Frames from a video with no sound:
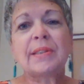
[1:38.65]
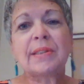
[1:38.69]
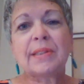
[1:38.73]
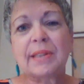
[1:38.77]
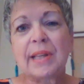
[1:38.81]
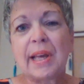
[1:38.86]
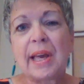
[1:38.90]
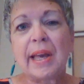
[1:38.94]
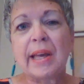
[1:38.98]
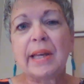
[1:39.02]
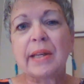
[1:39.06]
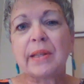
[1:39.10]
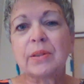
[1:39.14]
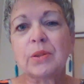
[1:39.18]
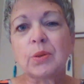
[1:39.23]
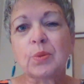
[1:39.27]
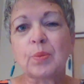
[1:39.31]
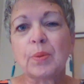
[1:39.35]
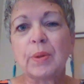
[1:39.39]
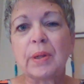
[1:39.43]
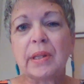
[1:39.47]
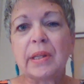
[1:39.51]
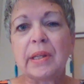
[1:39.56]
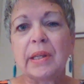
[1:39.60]
say is
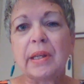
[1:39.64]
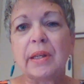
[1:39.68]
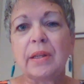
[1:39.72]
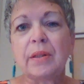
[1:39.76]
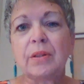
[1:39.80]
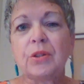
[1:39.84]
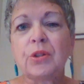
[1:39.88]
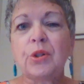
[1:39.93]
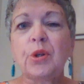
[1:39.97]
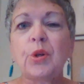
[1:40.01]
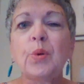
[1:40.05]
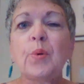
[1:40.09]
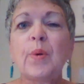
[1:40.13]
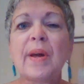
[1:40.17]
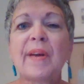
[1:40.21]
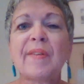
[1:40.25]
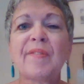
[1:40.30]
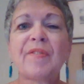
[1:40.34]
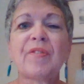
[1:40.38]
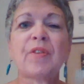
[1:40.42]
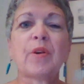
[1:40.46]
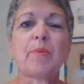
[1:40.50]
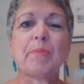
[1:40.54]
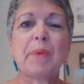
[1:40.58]
really new
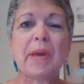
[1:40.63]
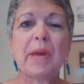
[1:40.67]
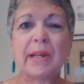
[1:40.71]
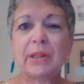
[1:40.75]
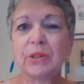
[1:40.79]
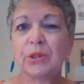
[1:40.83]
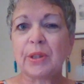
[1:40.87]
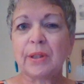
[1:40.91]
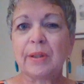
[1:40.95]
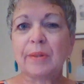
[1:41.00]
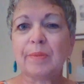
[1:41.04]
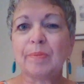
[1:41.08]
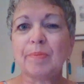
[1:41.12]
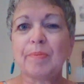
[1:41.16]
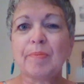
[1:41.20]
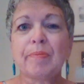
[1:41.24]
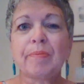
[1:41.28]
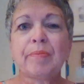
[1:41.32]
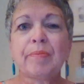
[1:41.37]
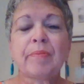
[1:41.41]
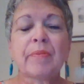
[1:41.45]
information.